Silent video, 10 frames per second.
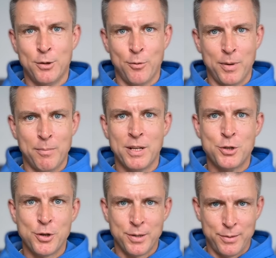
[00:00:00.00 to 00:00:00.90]
topic, but
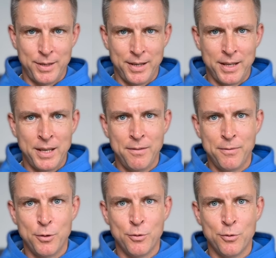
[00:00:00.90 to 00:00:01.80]
generally,
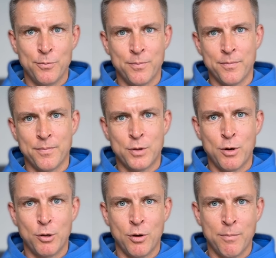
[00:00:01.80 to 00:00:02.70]
if you
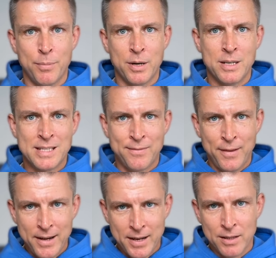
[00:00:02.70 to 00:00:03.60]
try to compare
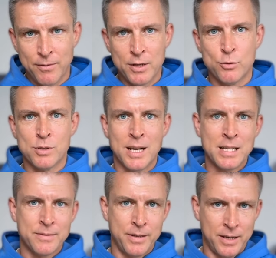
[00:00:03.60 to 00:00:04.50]
spherical versus
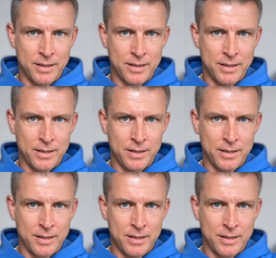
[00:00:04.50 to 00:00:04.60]
aspheric